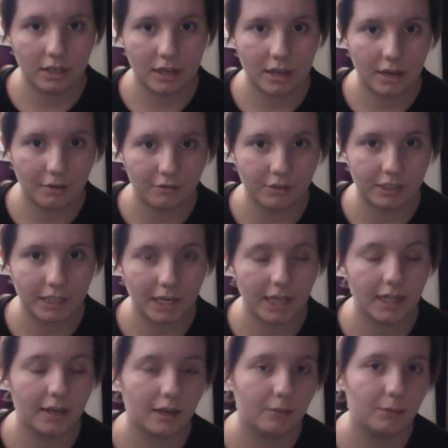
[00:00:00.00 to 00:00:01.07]
every
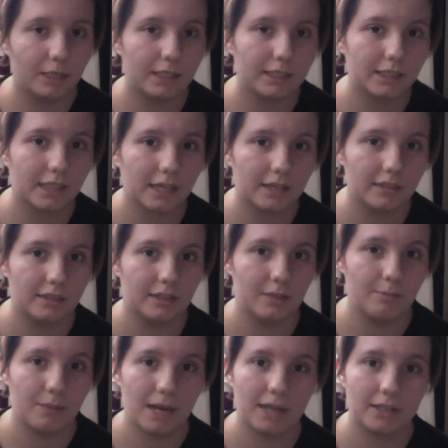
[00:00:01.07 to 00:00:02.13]
day. I might get a
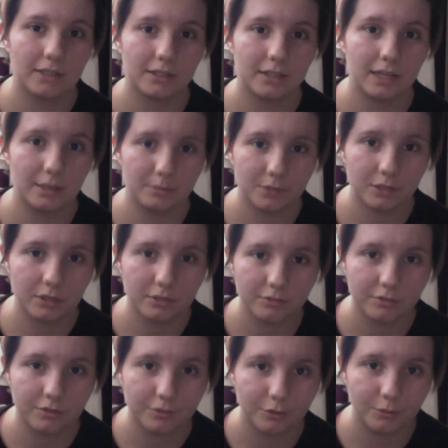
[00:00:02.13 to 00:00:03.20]
bad episode
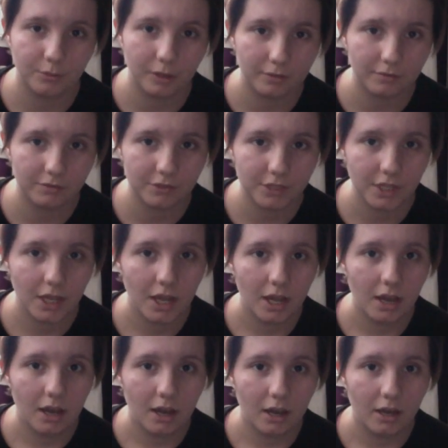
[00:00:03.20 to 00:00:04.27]
every few months.
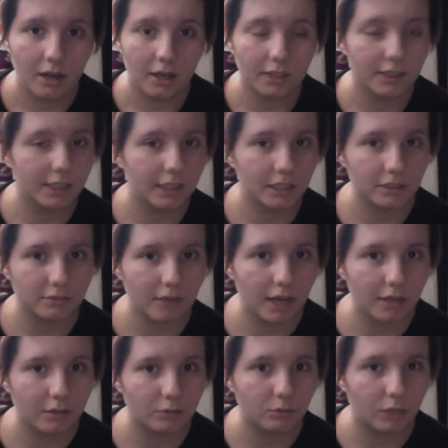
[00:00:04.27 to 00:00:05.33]
I can get the
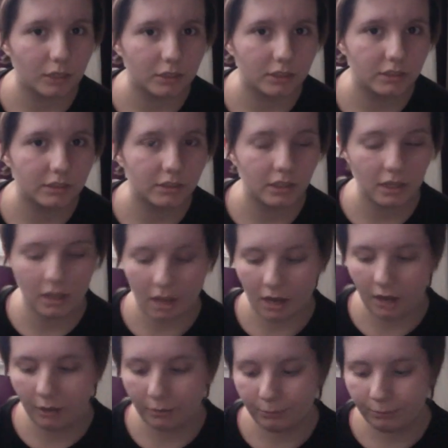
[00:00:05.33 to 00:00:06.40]
random ones,
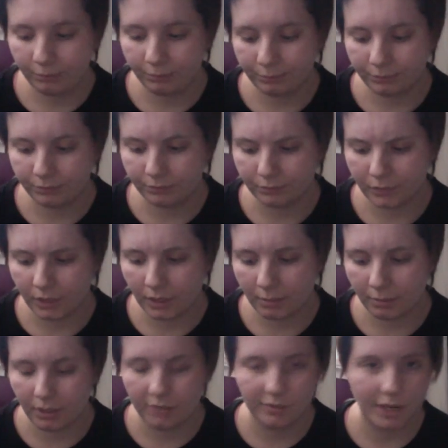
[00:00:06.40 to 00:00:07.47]
and
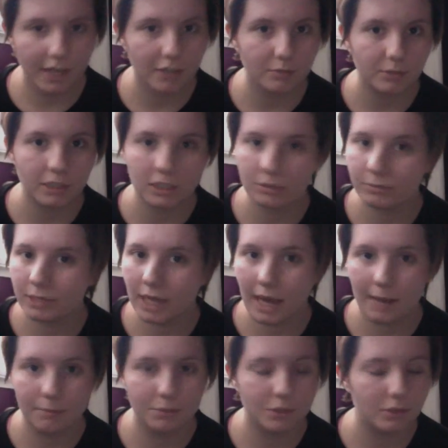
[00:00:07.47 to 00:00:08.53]
by random it can be
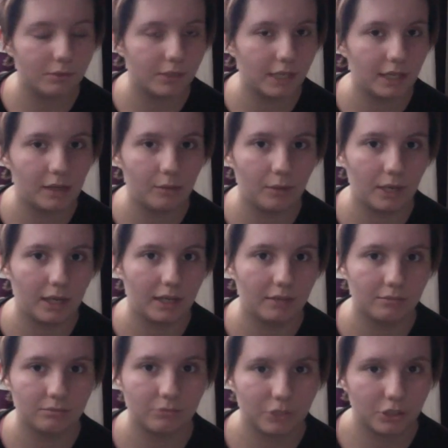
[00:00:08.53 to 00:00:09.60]
absolutely
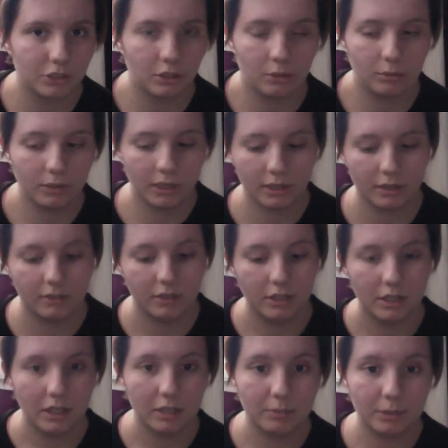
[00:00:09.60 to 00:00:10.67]
anywhere. Shoulder,
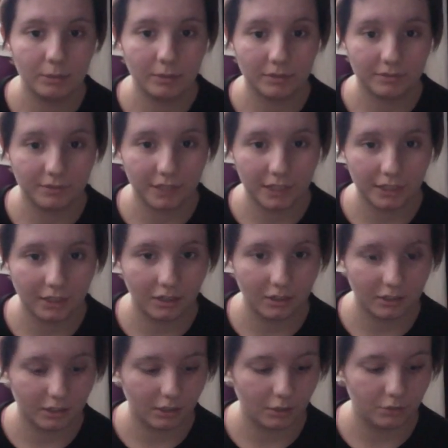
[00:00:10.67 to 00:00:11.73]
it can be my finger
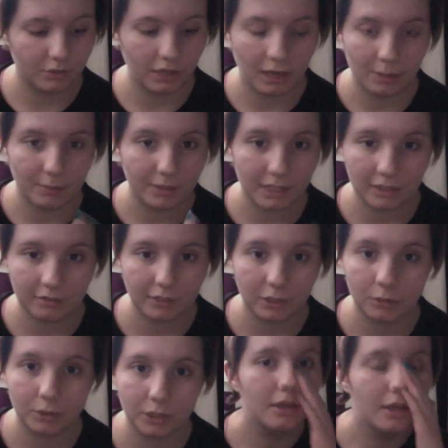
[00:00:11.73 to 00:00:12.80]
that goes up and down really
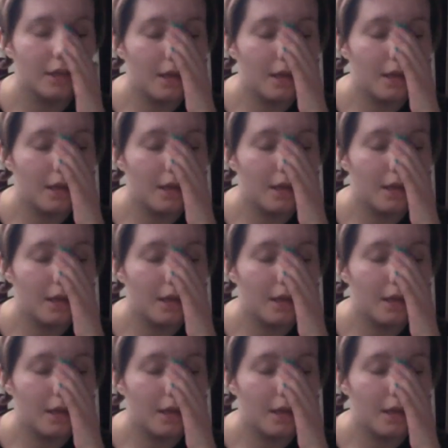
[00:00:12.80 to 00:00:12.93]
quick.